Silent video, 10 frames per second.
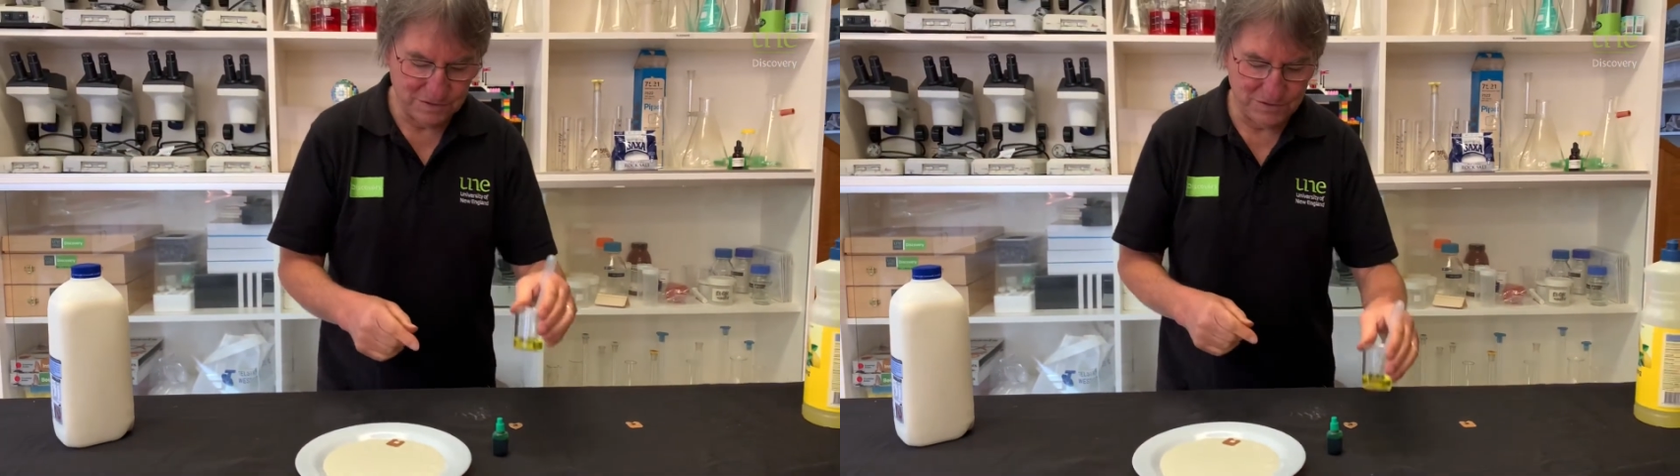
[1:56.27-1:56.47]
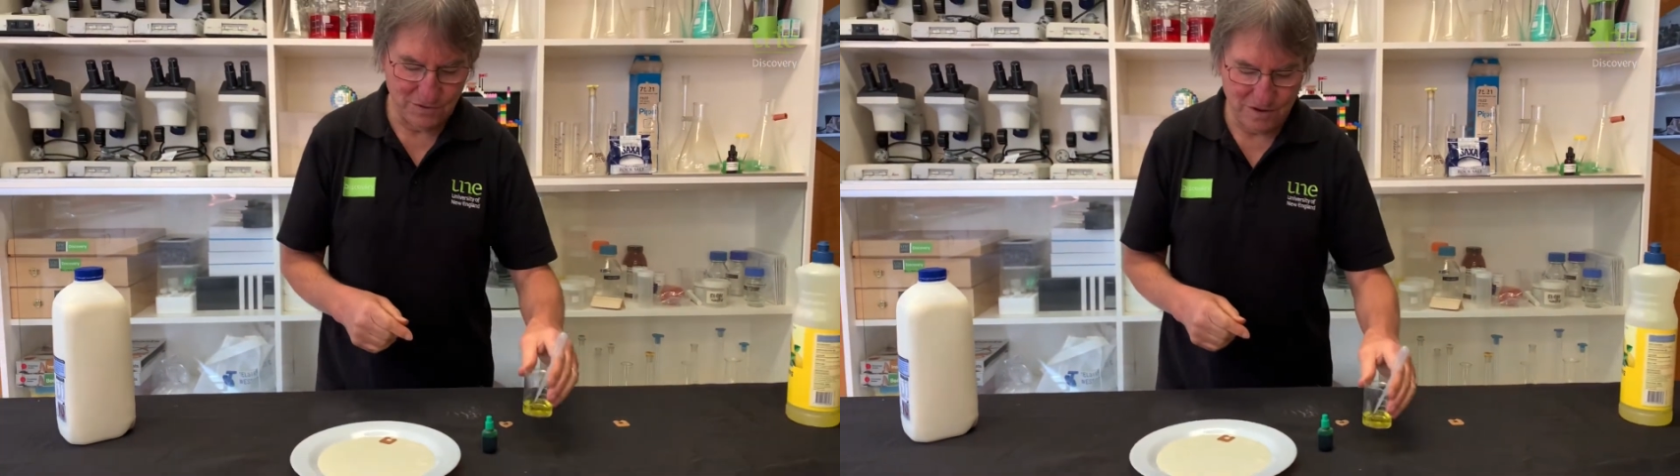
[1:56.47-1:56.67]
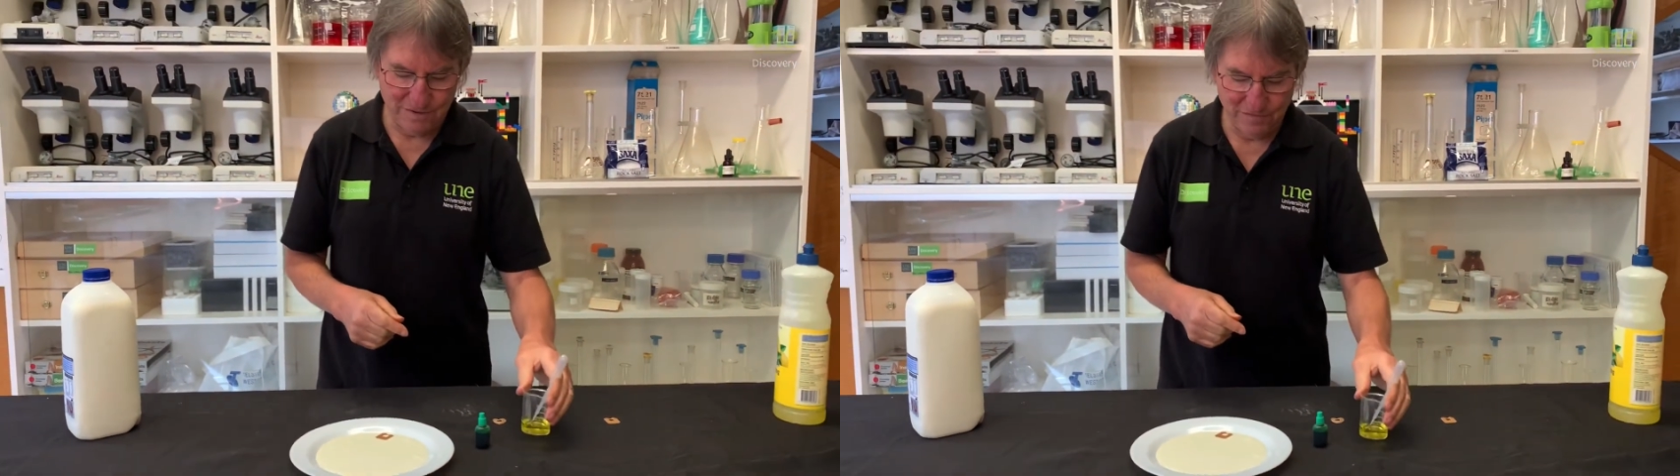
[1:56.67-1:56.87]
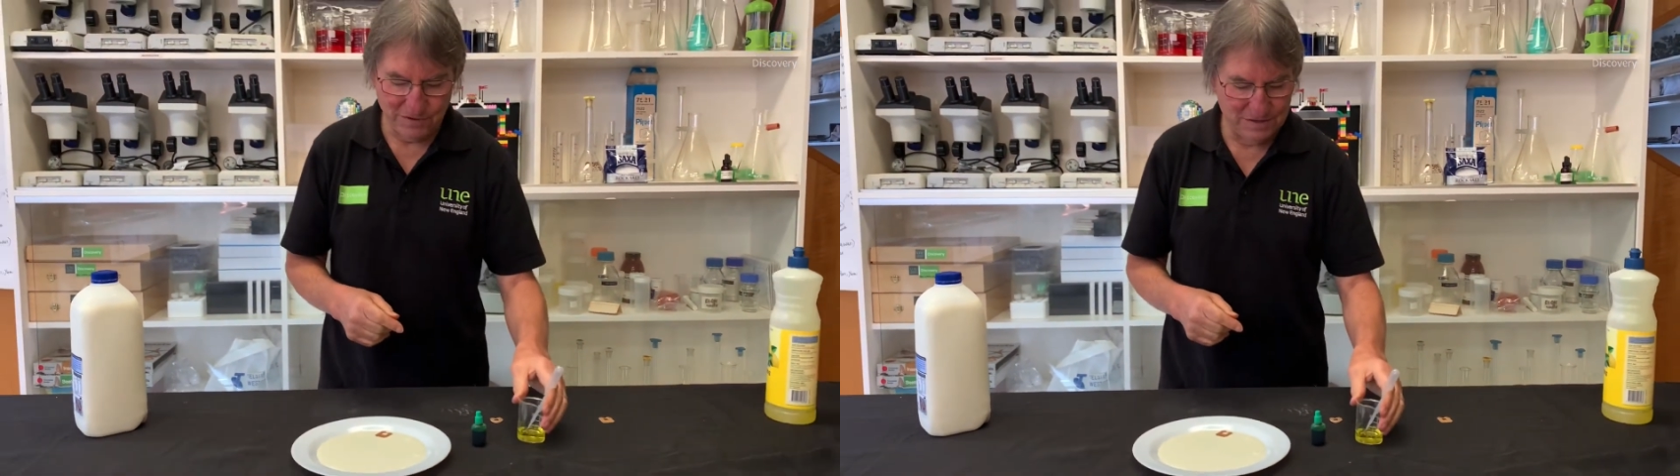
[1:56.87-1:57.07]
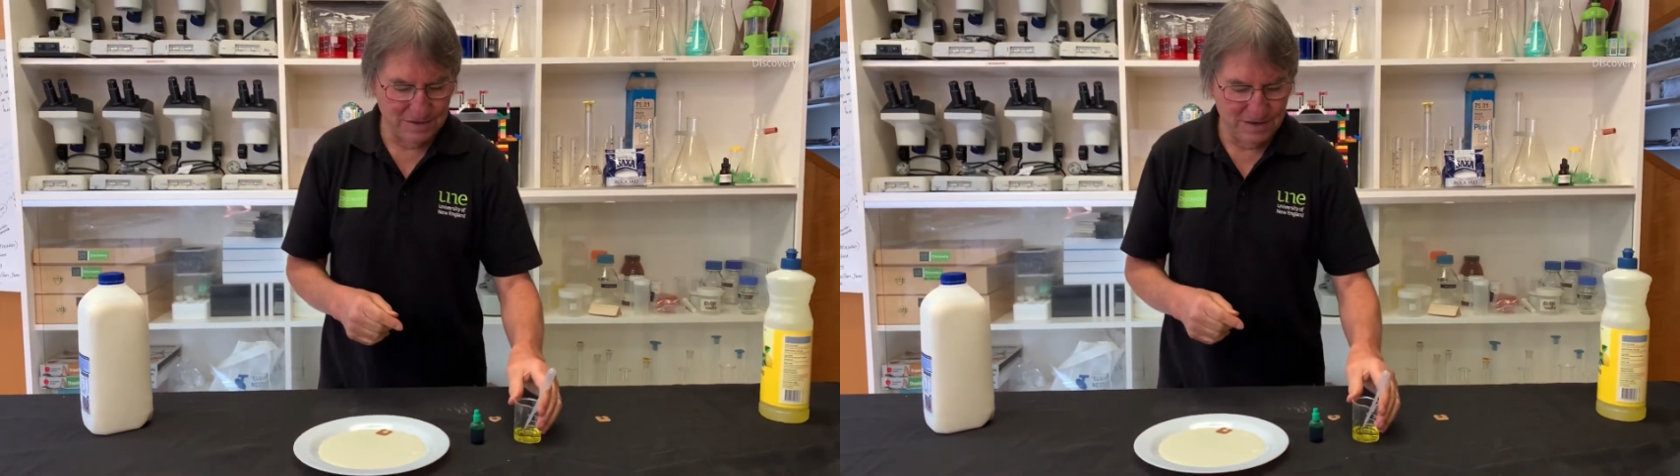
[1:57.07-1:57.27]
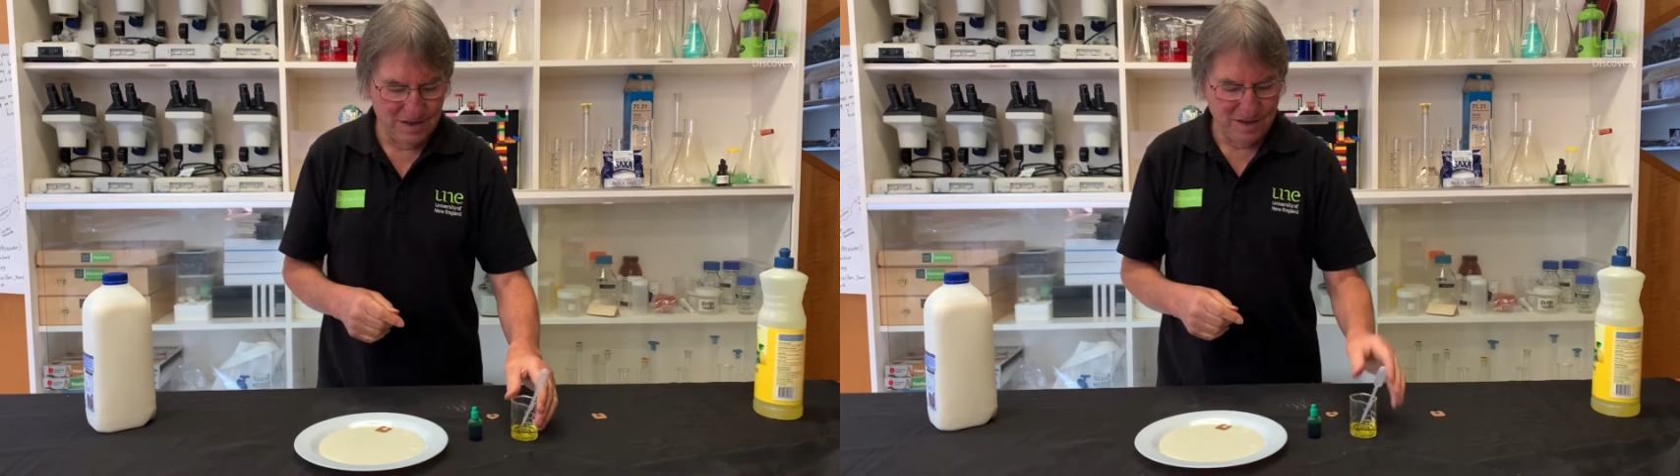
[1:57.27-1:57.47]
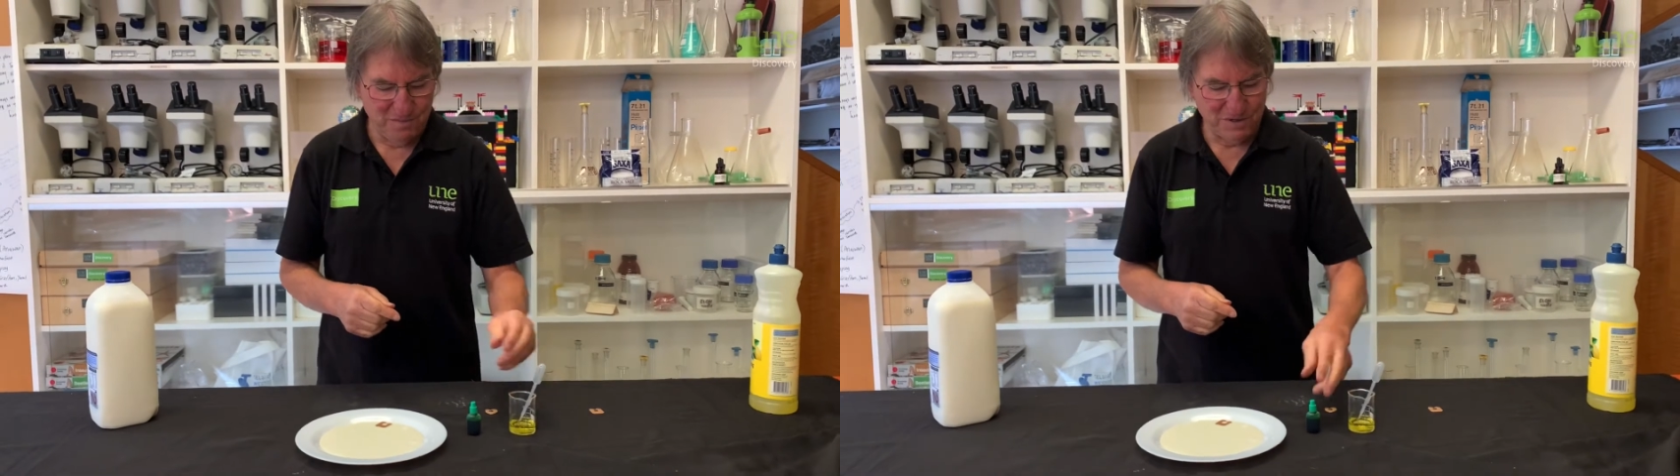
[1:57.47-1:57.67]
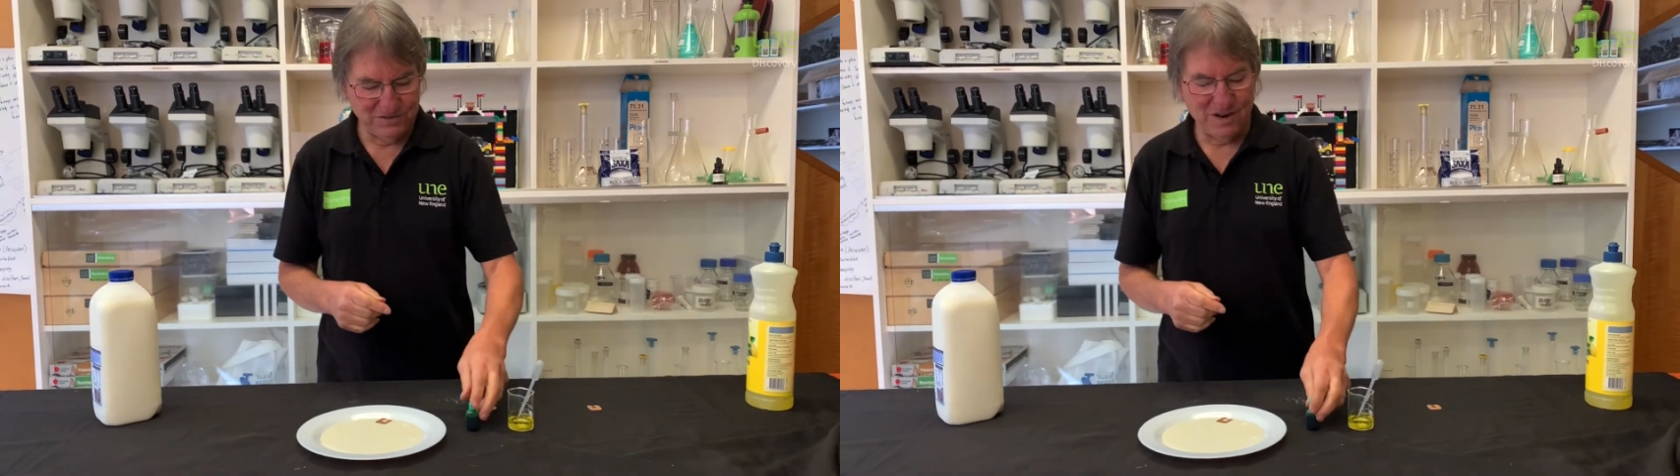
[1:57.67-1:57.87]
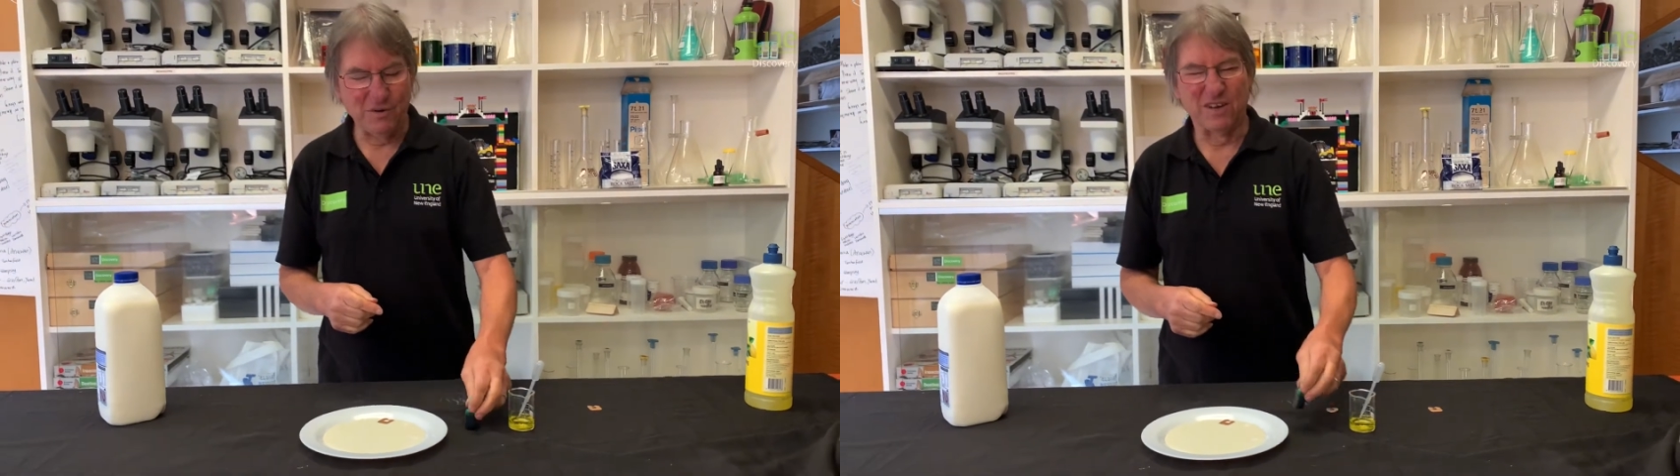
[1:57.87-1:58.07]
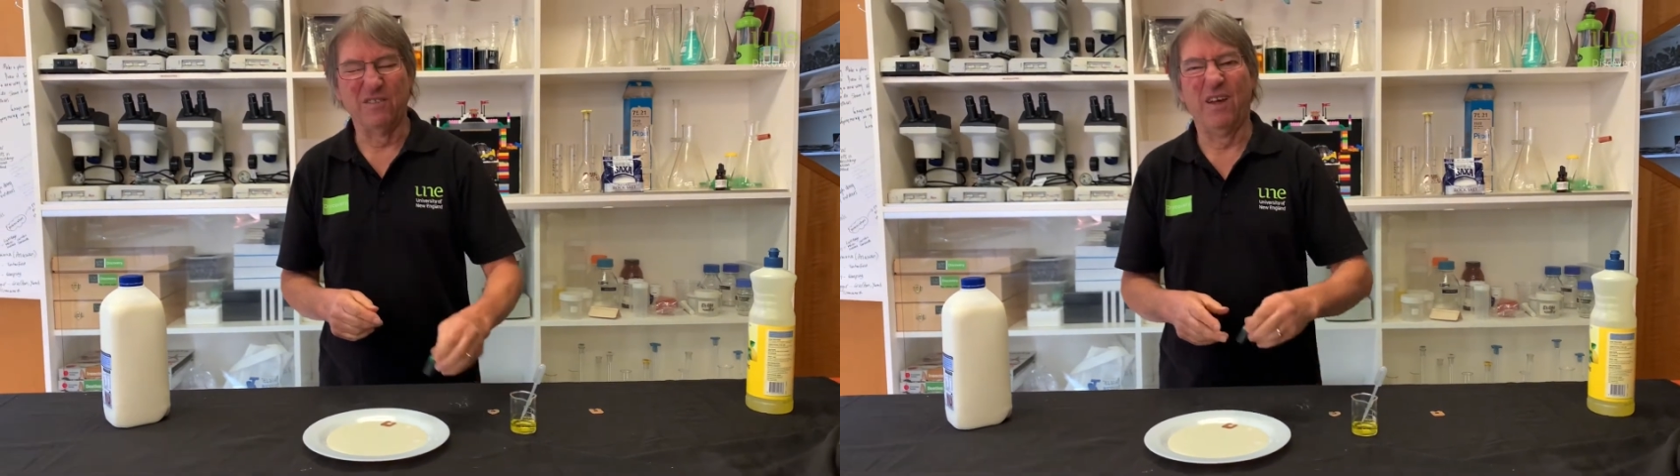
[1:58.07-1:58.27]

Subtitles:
side of it, but so we can